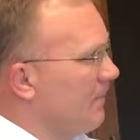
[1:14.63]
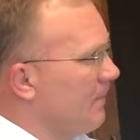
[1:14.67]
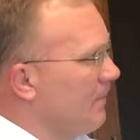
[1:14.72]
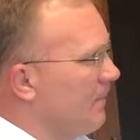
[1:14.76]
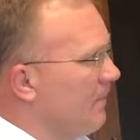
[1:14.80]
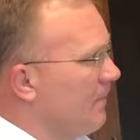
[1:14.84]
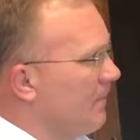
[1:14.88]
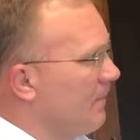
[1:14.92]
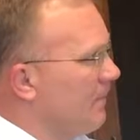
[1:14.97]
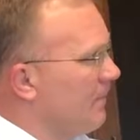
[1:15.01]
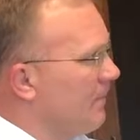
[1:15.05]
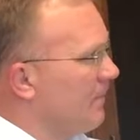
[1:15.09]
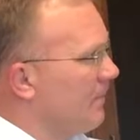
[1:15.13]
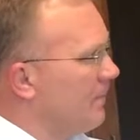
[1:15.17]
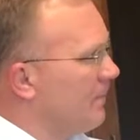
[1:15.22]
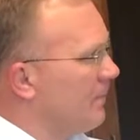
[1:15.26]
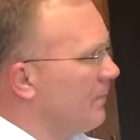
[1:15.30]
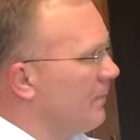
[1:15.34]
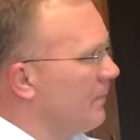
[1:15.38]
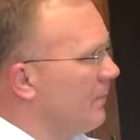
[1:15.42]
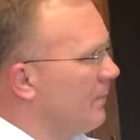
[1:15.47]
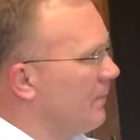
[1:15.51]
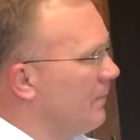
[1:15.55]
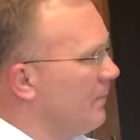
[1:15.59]

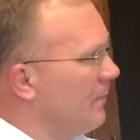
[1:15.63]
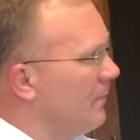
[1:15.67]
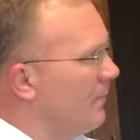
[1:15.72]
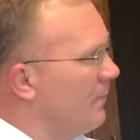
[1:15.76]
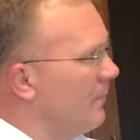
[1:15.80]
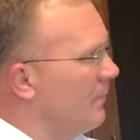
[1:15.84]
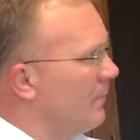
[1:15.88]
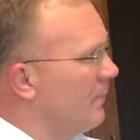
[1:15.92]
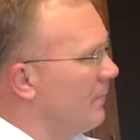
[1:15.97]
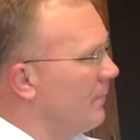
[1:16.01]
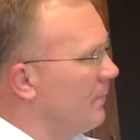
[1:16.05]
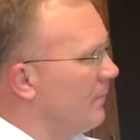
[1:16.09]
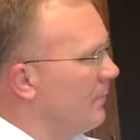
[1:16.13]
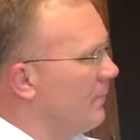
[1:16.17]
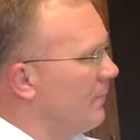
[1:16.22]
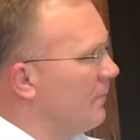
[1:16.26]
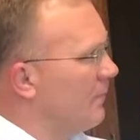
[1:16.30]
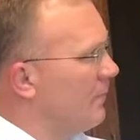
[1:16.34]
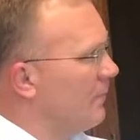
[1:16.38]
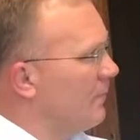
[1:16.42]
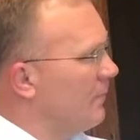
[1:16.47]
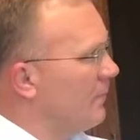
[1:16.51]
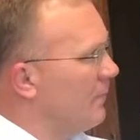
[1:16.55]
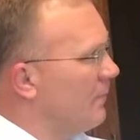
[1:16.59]

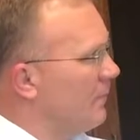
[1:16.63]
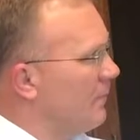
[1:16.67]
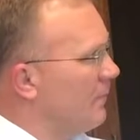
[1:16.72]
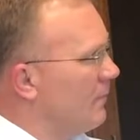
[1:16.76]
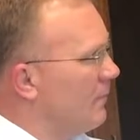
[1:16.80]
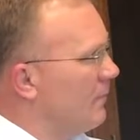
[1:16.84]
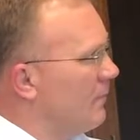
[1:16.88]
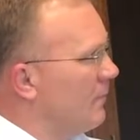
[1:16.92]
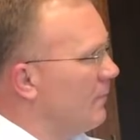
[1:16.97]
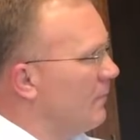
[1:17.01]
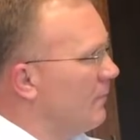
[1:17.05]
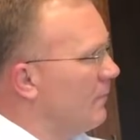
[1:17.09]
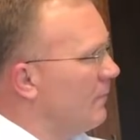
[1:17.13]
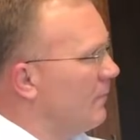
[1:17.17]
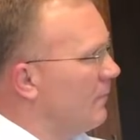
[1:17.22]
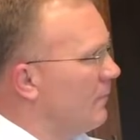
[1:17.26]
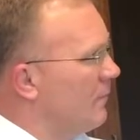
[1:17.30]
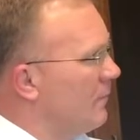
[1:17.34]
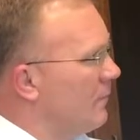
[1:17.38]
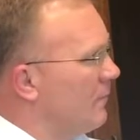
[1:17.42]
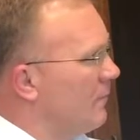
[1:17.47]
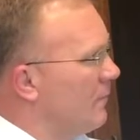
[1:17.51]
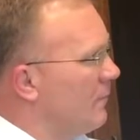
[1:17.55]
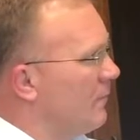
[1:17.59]

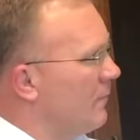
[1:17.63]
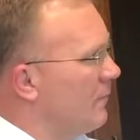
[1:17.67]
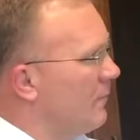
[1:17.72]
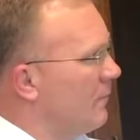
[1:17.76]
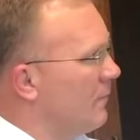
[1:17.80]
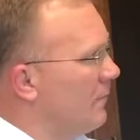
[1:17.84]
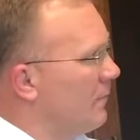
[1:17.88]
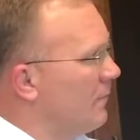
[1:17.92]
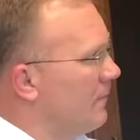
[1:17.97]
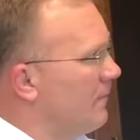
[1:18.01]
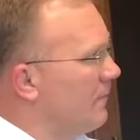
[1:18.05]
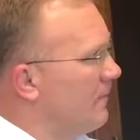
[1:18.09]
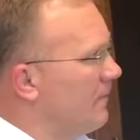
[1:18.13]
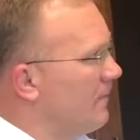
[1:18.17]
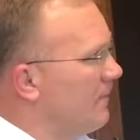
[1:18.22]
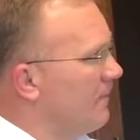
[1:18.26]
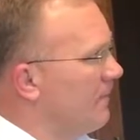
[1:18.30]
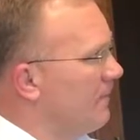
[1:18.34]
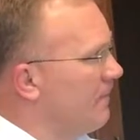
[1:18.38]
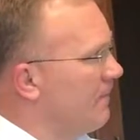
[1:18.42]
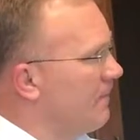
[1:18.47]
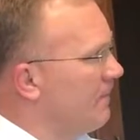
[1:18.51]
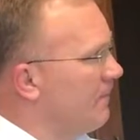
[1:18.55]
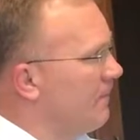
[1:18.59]

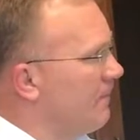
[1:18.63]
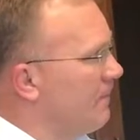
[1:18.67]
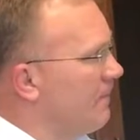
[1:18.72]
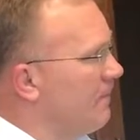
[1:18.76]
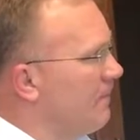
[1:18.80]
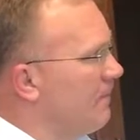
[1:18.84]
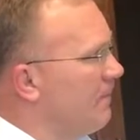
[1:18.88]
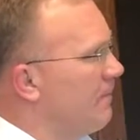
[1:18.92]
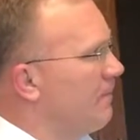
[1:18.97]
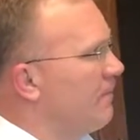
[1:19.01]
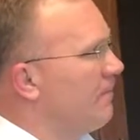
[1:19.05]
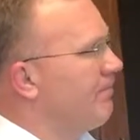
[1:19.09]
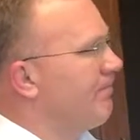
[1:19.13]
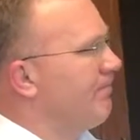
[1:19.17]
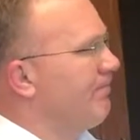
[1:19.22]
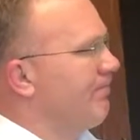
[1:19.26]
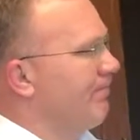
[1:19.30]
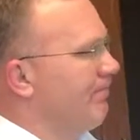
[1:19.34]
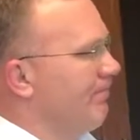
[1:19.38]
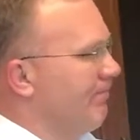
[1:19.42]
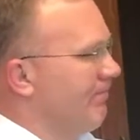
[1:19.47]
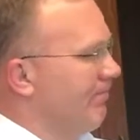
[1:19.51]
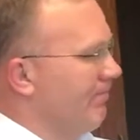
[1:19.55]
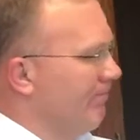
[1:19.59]

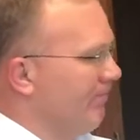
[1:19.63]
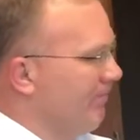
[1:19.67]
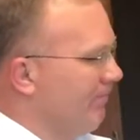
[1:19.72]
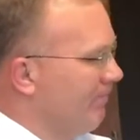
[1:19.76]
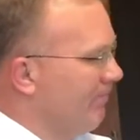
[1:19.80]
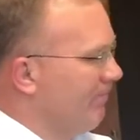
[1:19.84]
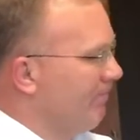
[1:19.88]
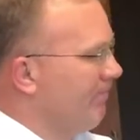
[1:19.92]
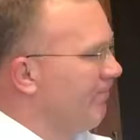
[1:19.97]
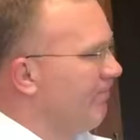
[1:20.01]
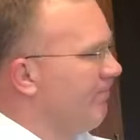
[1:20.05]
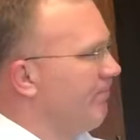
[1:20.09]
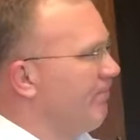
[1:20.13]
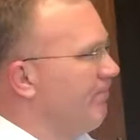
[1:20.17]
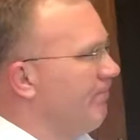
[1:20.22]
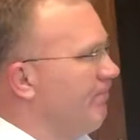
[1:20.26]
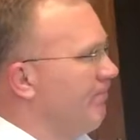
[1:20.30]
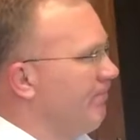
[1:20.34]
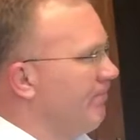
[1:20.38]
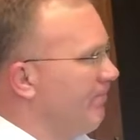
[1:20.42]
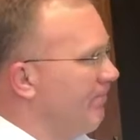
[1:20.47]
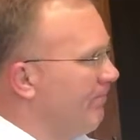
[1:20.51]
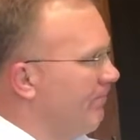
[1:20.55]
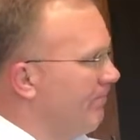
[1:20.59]

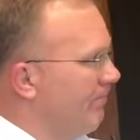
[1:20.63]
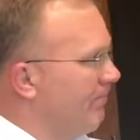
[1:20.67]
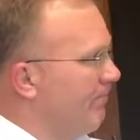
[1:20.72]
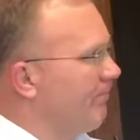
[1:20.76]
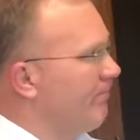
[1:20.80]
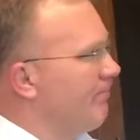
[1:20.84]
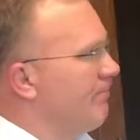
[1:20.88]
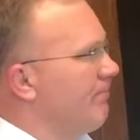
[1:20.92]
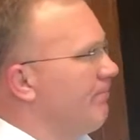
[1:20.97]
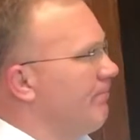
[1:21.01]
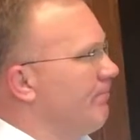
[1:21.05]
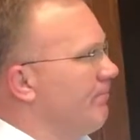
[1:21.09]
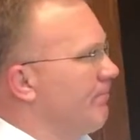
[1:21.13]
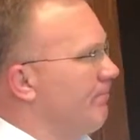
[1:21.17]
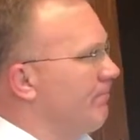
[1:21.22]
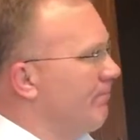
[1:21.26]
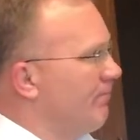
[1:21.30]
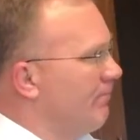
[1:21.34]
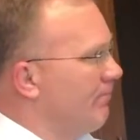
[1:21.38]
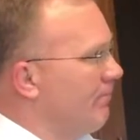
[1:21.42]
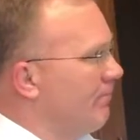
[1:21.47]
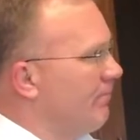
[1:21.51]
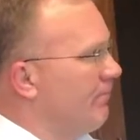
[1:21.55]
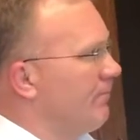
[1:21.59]

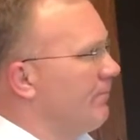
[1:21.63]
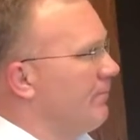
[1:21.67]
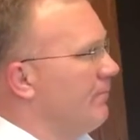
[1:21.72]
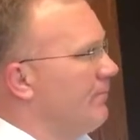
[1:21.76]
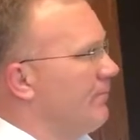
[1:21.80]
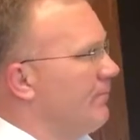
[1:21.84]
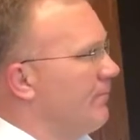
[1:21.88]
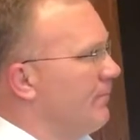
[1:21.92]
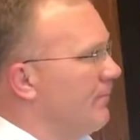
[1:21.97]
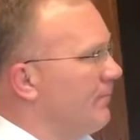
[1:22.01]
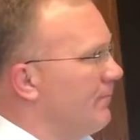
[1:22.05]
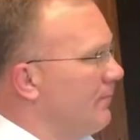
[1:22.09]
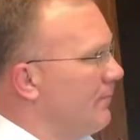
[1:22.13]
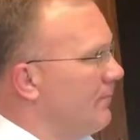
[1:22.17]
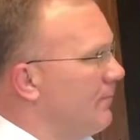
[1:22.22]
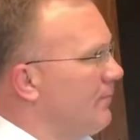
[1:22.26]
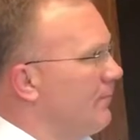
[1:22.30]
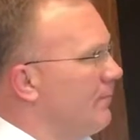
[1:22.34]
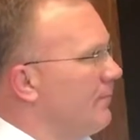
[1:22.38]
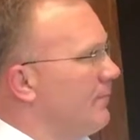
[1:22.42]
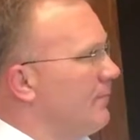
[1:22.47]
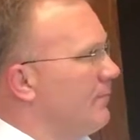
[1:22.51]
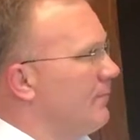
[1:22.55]
(not speaking)